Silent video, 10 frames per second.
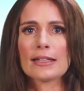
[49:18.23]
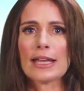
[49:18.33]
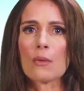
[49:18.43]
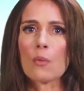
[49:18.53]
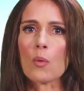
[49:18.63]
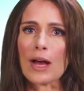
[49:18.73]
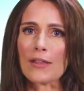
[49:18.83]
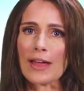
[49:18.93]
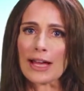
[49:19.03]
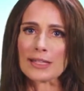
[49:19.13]
Yet
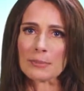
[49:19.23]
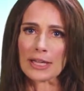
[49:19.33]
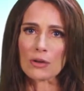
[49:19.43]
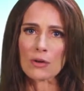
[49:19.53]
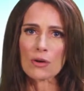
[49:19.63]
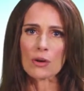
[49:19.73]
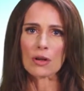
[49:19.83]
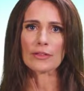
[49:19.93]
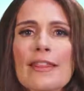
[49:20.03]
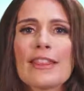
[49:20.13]
while that's my
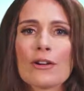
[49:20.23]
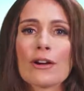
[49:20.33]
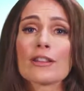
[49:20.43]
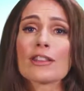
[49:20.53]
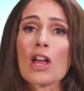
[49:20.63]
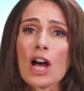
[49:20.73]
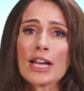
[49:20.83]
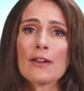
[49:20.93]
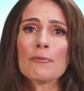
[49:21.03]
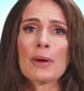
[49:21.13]
goal, there are a
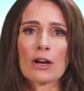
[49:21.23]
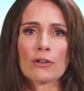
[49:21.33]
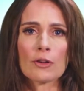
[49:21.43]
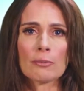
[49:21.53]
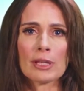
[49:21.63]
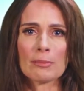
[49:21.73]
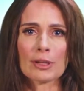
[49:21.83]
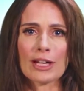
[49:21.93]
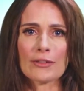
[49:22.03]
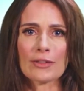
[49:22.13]
lot of powerful
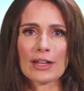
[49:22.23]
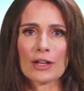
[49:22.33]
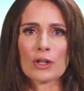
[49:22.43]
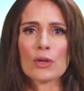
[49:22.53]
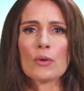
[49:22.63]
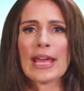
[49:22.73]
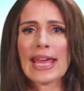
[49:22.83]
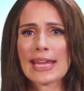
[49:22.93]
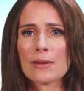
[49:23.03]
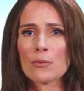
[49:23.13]
people out there who
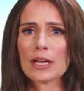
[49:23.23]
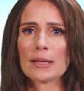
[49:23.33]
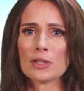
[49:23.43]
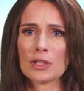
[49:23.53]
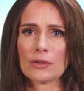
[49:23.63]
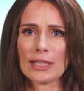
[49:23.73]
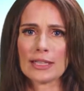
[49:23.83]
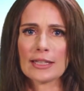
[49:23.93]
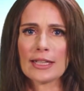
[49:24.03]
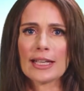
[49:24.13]
hate what I'm
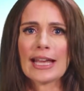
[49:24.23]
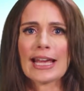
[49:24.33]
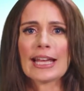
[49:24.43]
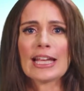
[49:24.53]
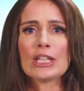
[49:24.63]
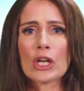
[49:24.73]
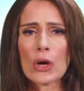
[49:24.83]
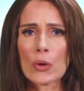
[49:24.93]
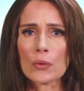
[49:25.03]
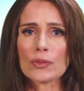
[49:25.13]
doing, and I
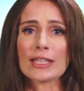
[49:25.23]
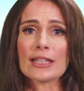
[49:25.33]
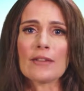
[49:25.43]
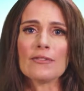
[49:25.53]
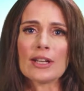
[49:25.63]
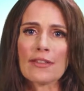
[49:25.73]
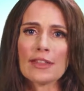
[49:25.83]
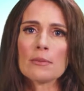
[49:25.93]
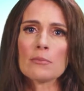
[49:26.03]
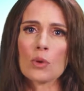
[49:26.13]
know they'd love
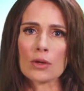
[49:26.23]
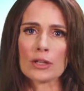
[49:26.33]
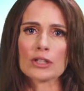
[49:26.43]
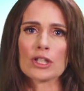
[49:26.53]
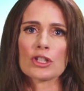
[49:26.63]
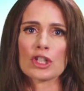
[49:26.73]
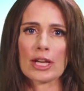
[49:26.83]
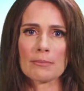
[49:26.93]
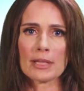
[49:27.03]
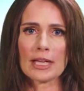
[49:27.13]
nothing more to
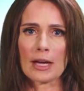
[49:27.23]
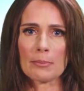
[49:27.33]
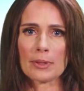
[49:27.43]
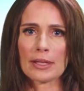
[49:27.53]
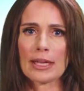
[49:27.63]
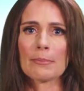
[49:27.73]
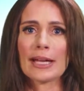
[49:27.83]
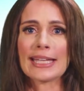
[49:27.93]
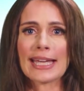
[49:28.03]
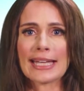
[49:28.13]
shut me up
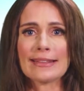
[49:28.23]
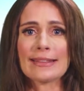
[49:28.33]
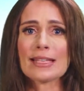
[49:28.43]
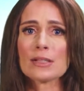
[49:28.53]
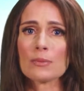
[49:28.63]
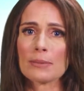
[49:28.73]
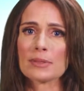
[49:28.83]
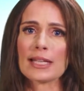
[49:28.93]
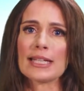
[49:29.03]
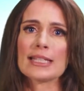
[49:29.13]
by getting this
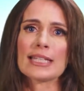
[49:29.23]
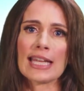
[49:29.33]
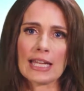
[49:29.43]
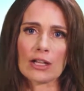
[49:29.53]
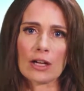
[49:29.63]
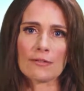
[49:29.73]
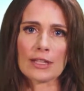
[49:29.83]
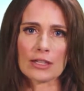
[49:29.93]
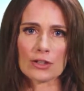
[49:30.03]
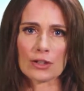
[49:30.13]
website taken off
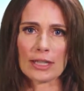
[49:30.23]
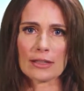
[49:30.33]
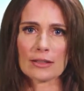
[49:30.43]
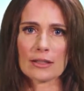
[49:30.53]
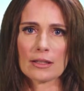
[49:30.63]
the internet.